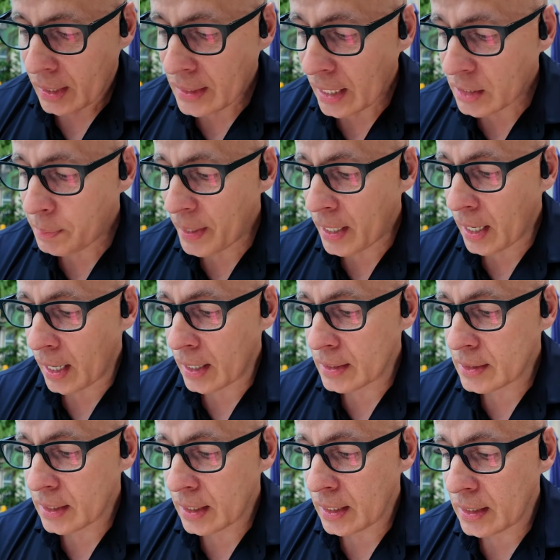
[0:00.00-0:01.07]
And that's
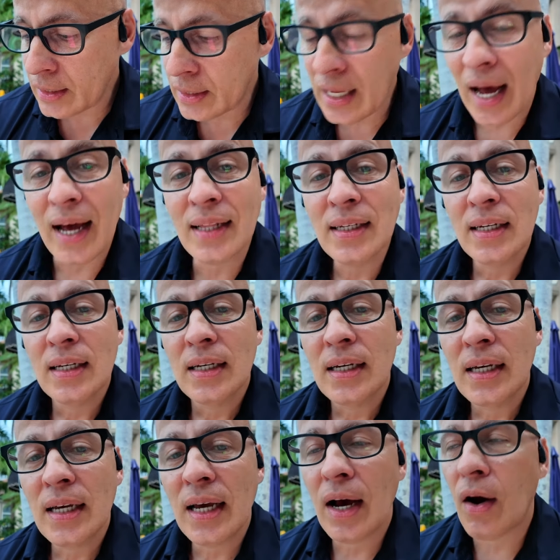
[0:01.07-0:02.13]
because
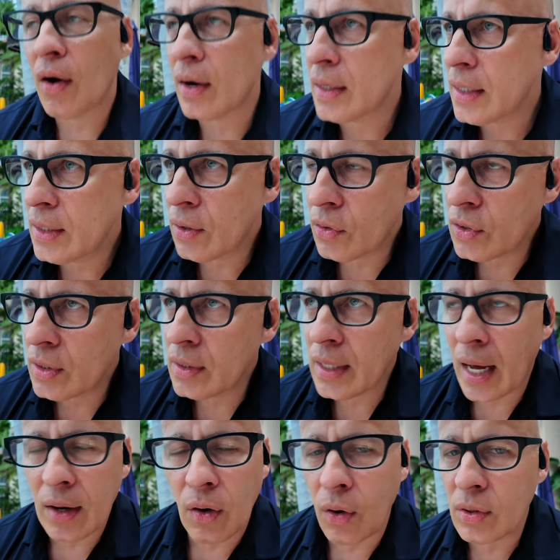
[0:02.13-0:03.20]

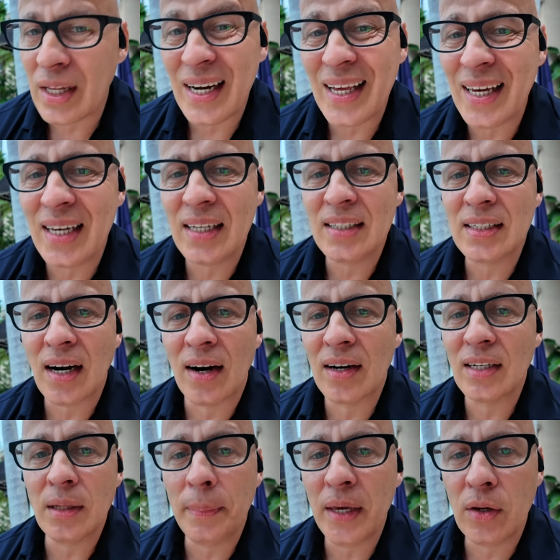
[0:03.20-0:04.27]
not all the leads are
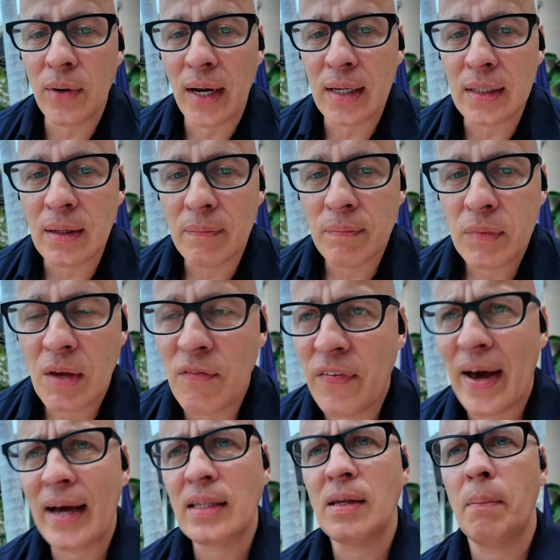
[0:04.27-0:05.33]
going to be great. In
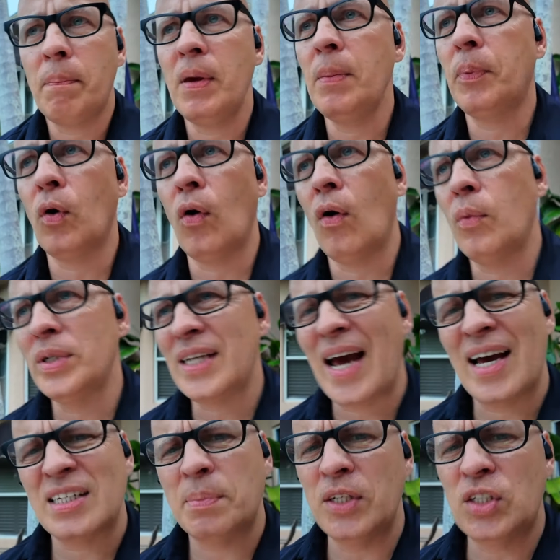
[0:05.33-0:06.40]
fact, people always
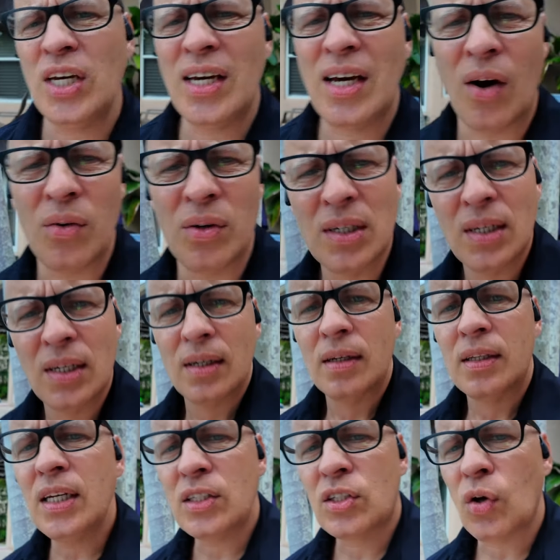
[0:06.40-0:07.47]
ask me, Chico,
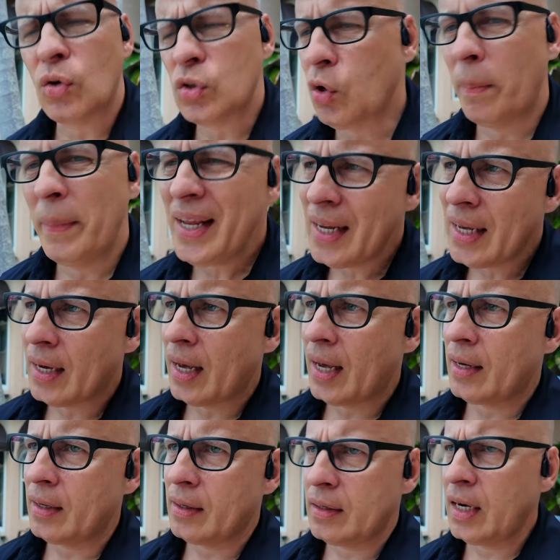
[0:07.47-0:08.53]
these social media
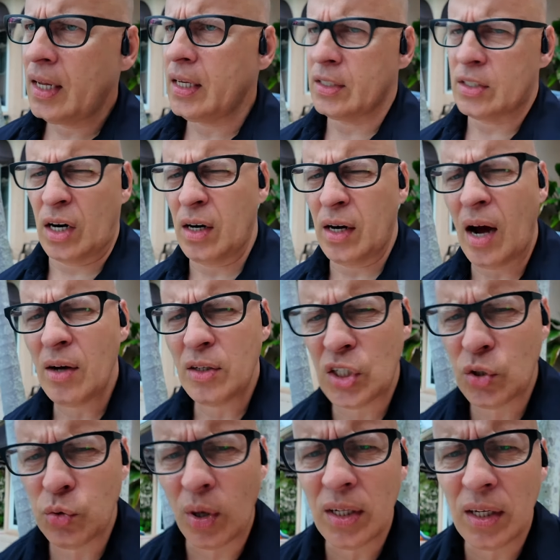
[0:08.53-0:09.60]
leads, I
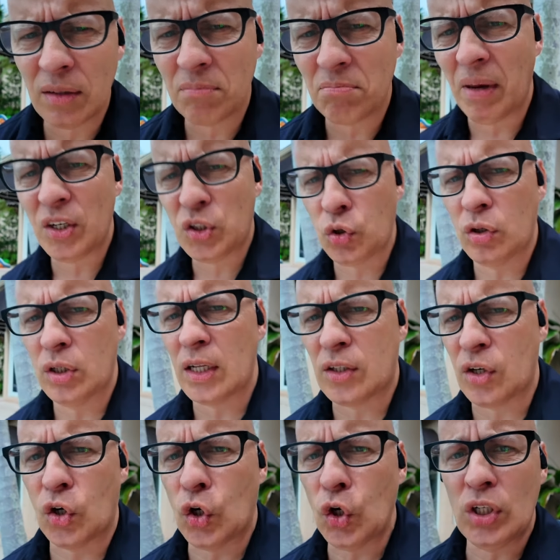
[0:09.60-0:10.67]
just want to make sure that
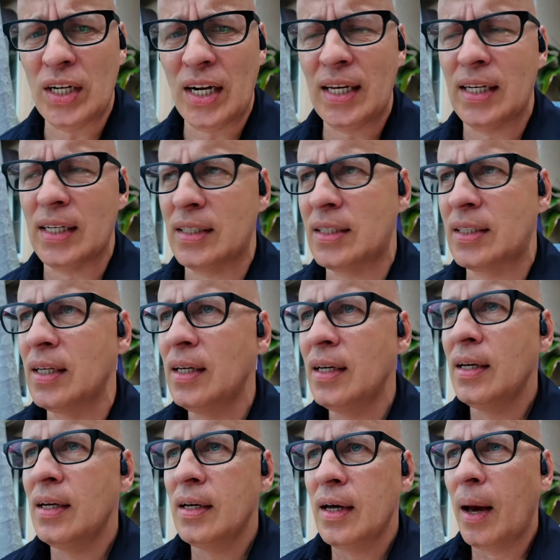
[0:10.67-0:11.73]
they're good leads.
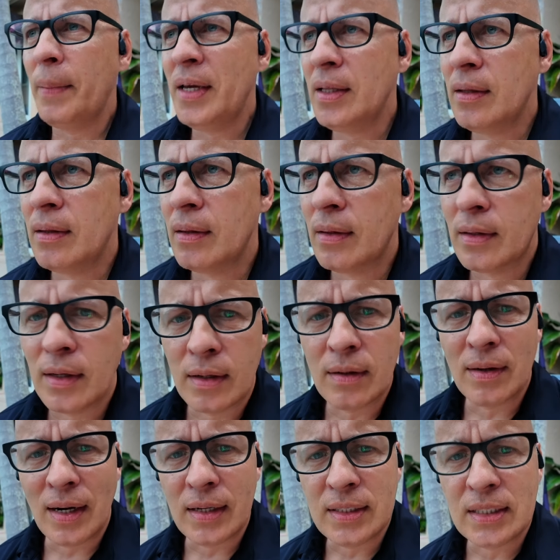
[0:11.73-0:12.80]
I mean,
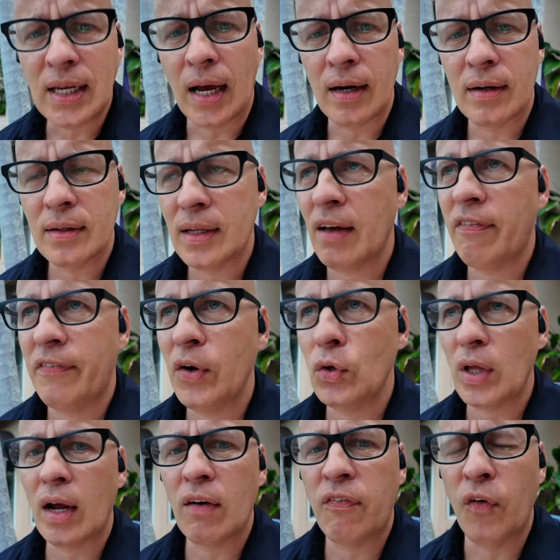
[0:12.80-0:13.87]
they're a seller that
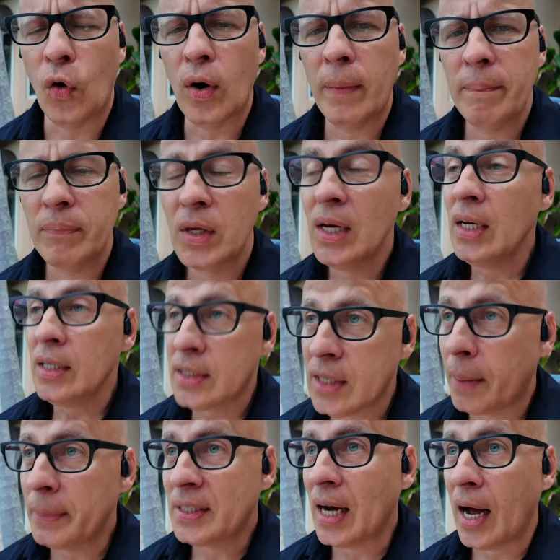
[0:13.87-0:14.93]
filled out a form.
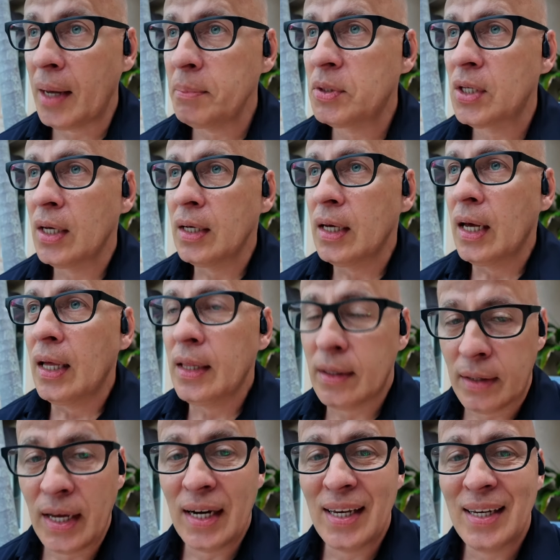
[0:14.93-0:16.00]
Sometimes
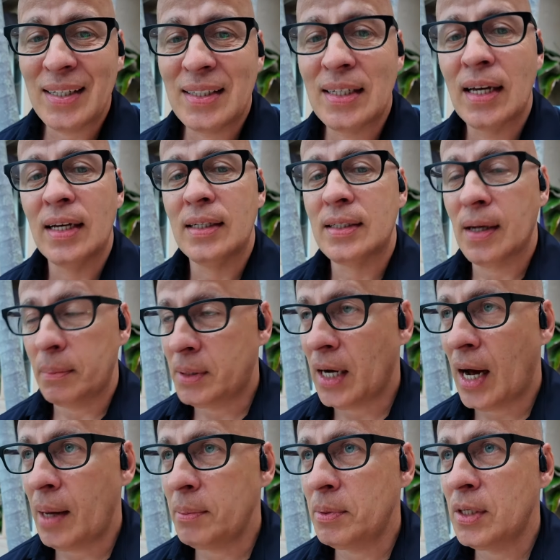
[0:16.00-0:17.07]
they're idiots.
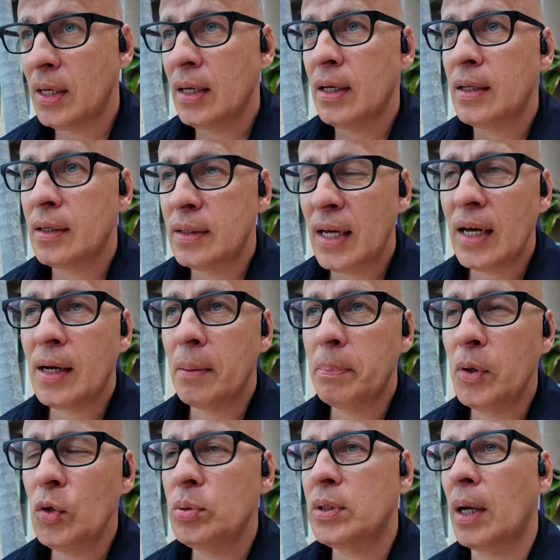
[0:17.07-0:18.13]
Sometimes they're
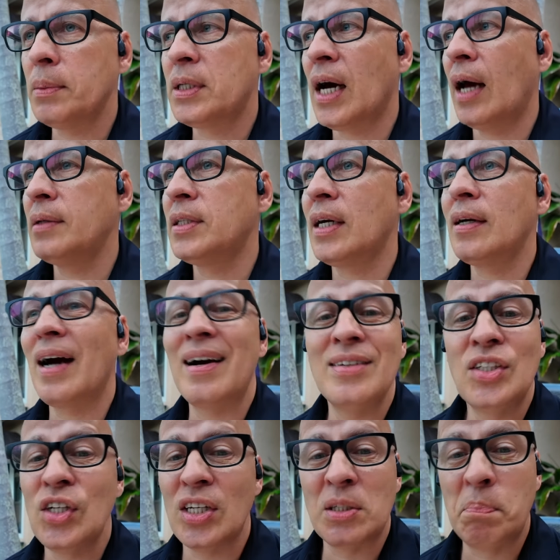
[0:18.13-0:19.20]
nincompoops. Sometimes they are
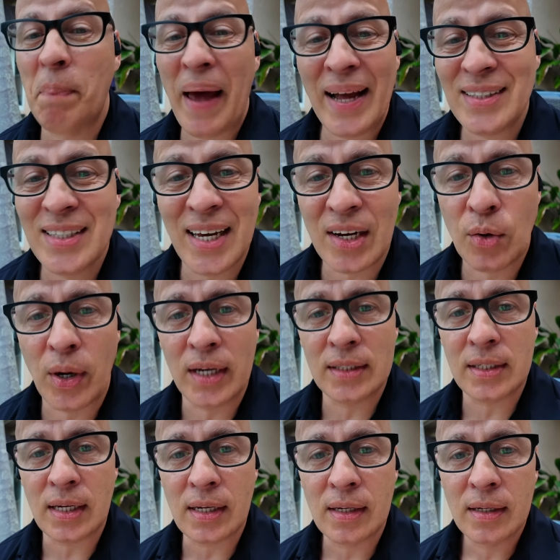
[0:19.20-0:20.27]
just batshit
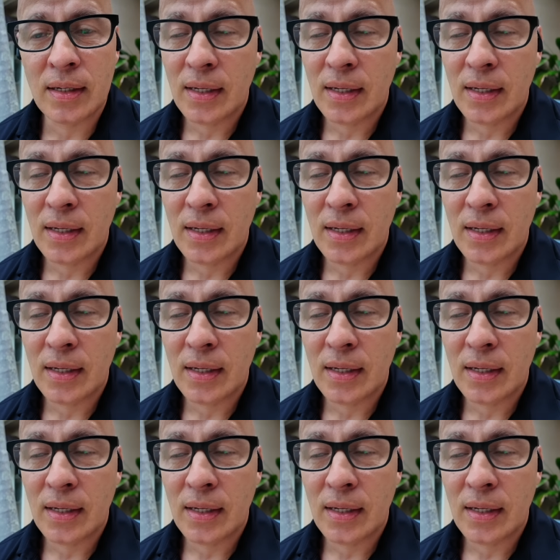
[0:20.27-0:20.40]
crazy.